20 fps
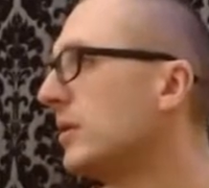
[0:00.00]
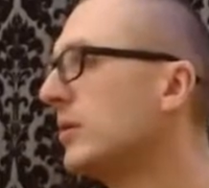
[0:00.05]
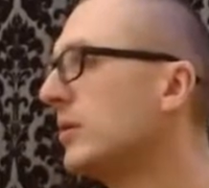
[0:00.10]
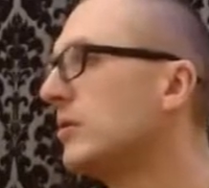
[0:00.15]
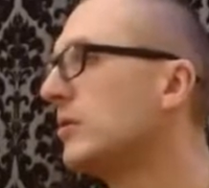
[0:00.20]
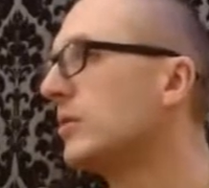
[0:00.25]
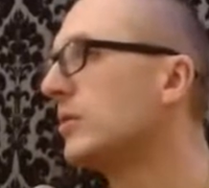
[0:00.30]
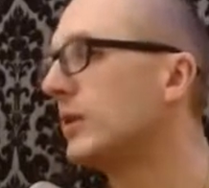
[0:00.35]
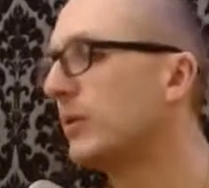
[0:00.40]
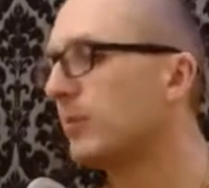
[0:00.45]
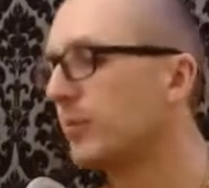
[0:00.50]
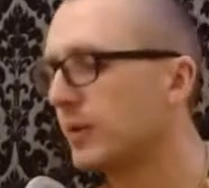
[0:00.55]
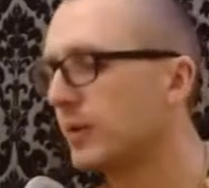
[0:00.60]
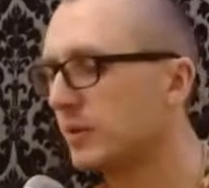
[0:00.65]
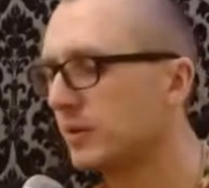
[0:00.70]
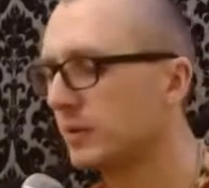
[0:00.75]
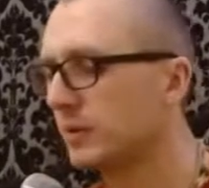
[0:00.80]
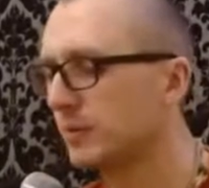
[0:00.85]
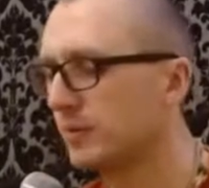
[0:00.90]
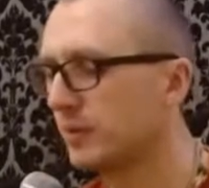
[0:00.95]
So the
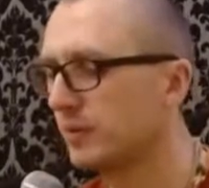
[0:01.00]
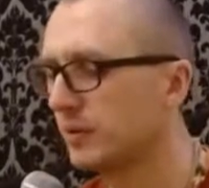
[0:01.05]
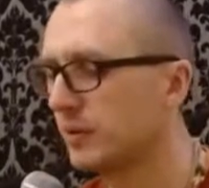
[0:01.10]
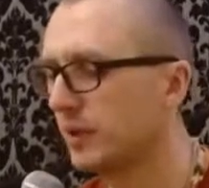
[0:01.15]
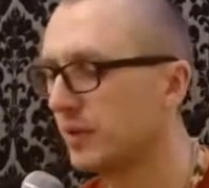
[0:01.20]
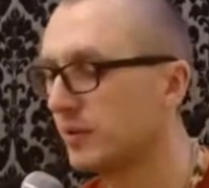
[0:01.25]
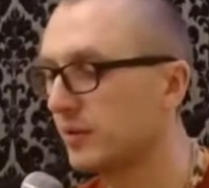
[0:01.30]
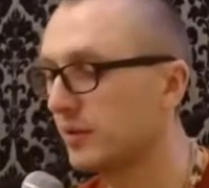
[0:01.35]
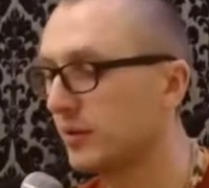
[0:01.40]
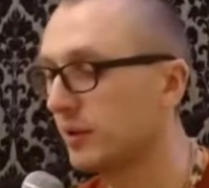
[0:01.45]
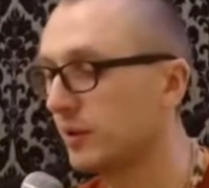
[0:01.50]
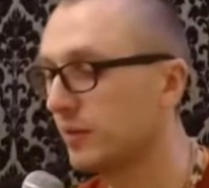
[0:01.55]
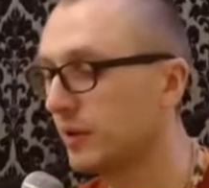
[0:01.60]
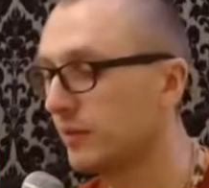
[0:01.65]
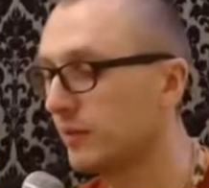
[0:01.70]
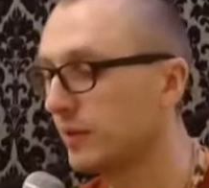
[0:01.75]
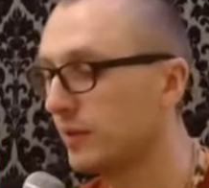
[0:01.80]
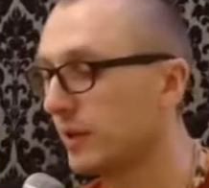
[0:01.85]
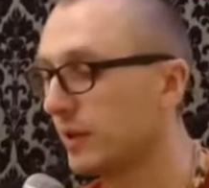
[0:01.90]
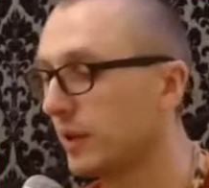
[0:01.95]
principle as well, what
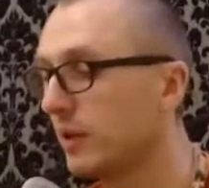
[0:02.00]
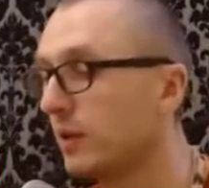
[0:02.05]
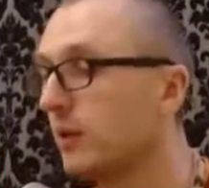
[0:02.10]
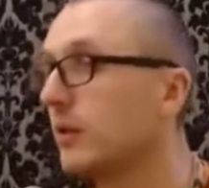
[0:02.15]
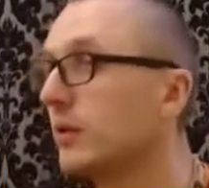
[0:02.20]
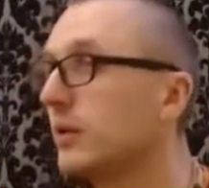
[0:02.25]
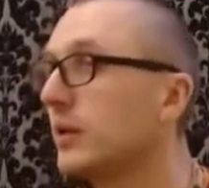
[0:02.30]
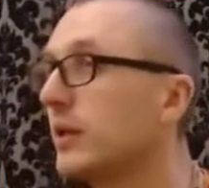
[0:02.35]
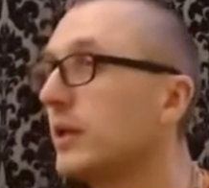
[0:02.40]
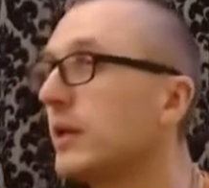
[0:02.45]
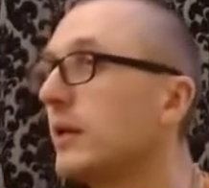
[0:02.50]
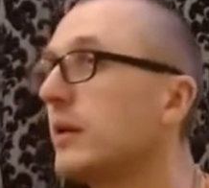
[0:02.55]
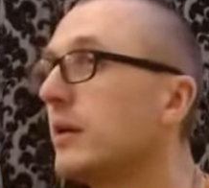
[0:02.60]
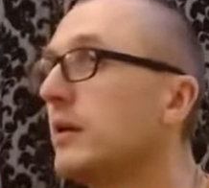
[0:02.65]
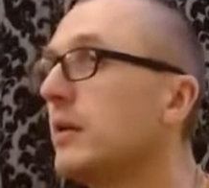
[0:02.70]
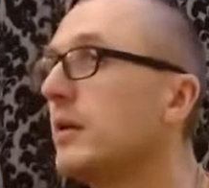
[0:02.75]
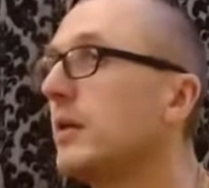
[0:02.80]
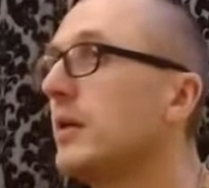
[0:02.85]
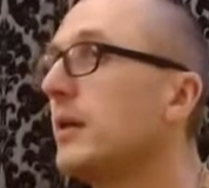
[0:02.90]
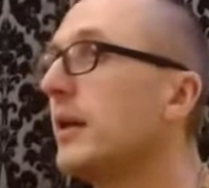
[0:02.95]
we can learn
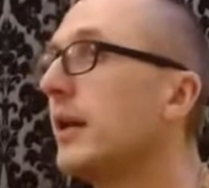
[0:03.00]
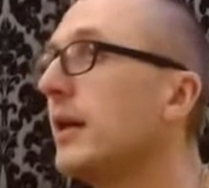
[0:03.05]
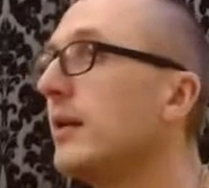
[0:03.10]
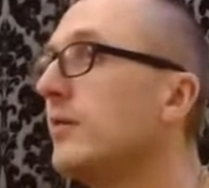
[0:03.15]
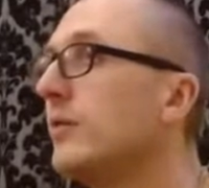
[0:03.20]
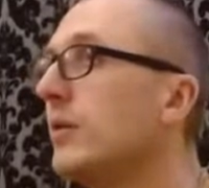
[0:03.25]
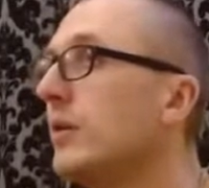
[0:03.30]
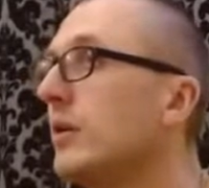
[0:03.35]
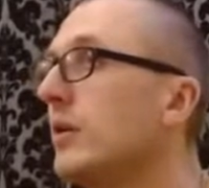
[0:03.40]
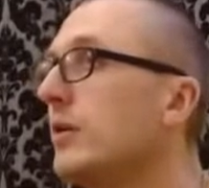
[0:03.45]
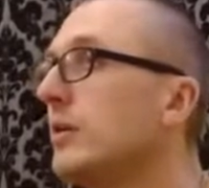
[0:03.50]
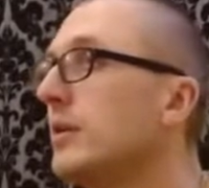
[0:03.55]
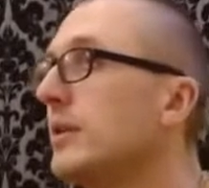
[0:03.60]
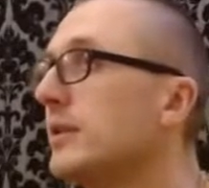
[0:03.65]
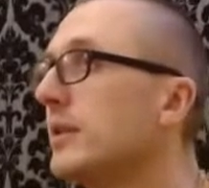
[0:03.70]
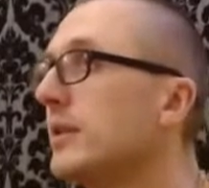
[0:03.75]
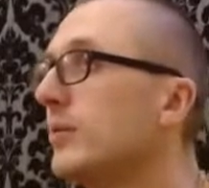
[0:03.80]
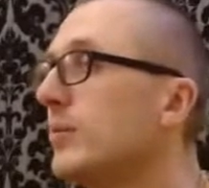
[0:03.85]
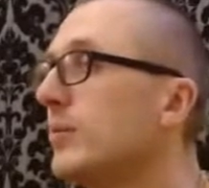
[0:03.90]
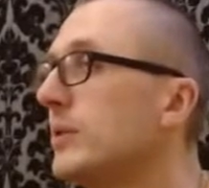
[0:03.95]
here, and we learn the
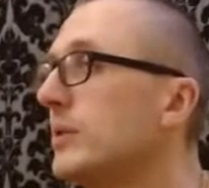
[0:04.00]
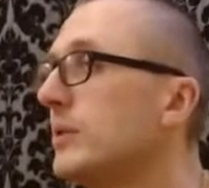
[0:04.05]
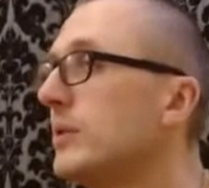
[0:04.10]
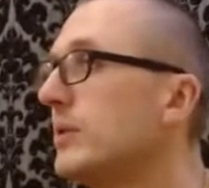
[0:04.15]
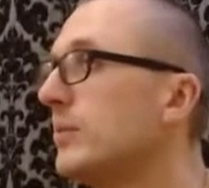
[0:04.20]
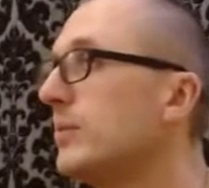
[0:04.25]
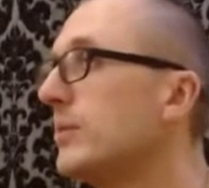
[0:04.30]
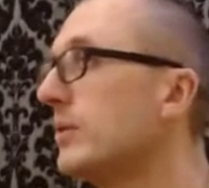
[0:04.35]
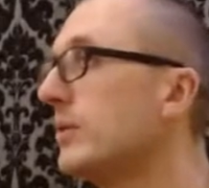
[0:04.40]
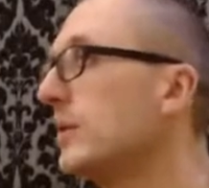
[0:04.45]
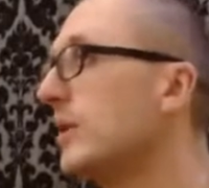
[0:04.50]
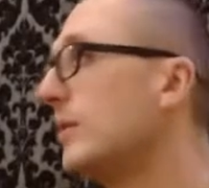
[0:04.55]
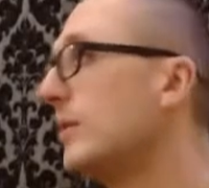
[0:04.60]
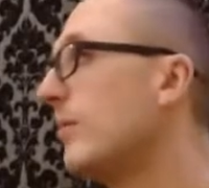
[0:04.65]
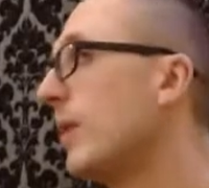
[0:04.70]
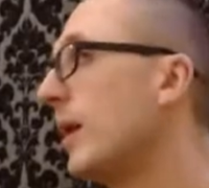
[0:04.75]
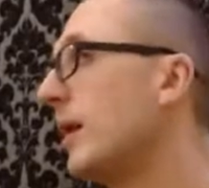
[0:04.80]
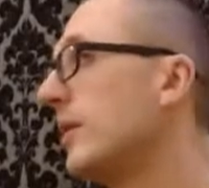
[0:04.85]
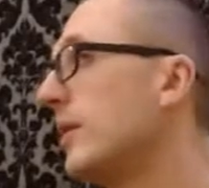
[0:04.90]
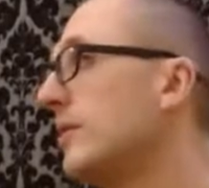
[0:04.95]
same principle in
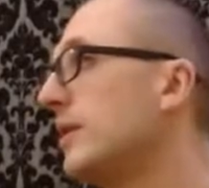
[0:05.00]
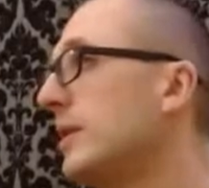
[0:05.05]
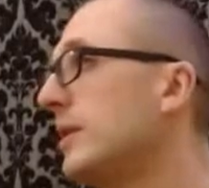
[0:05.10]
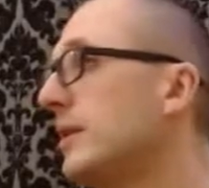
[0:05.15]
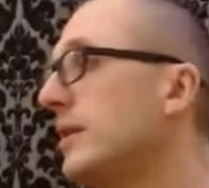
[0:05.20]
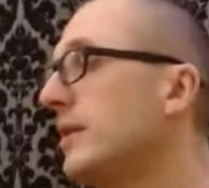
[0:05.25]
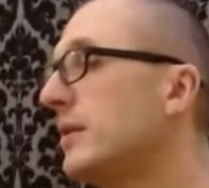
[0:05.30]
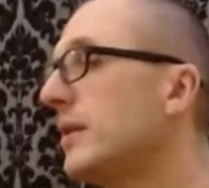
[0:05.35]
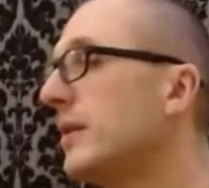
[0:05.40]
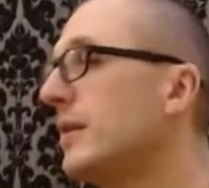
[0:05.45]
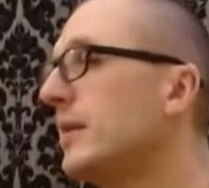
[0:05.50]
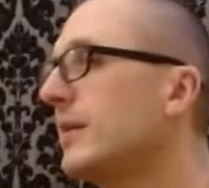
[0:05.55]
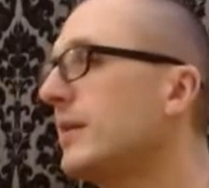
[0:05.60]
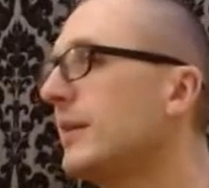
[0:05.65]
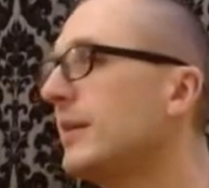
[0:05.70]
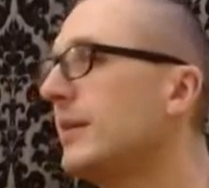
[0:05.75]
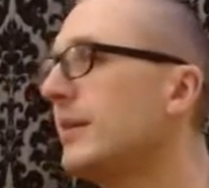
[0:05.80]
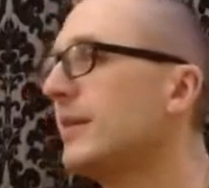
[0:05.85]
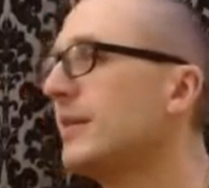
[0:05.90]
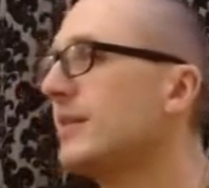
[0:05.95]
Bhagavad Gita,
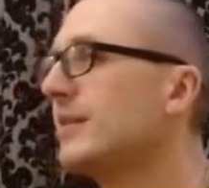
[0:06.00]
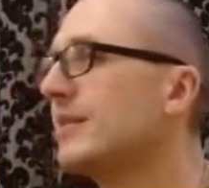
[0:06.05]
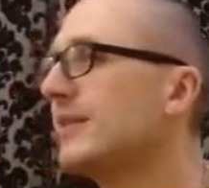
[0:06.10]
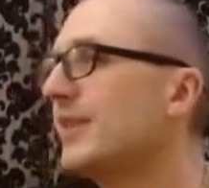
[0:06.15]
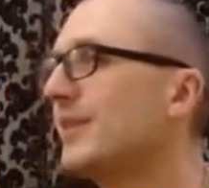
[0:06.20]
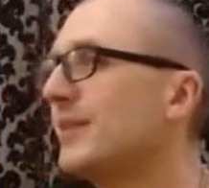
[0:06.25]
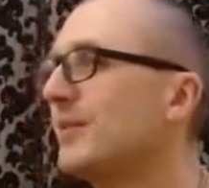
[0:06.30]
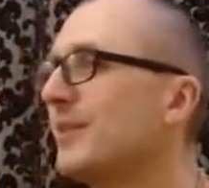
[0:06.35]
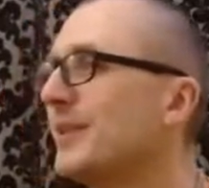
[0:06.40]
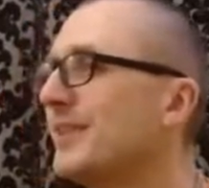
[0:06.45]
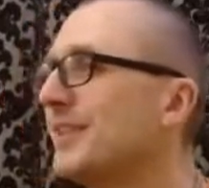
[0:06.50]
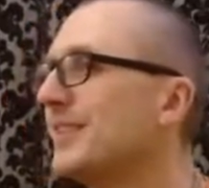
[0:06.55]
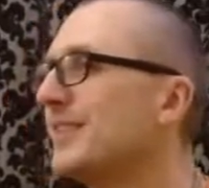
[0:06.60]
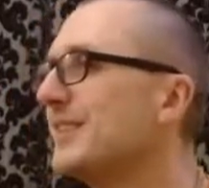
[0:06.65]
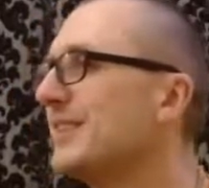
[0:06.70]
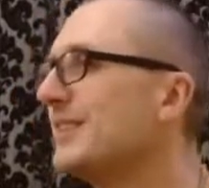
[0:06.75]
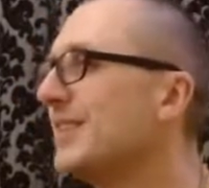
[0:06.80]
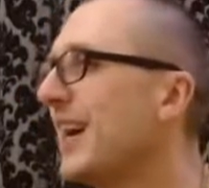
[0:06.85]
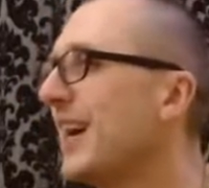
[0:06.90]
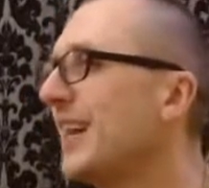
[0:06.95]
is that what is
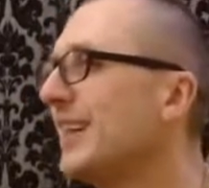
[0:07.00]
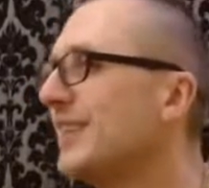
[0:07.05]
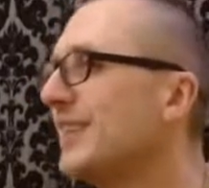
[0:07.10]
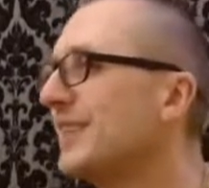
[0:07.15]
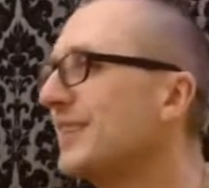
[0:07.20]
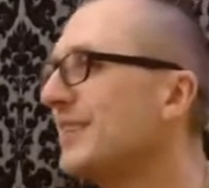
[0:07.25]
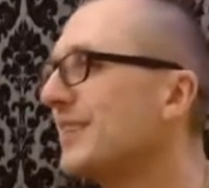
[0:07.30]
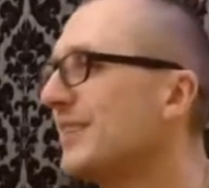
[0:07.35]
night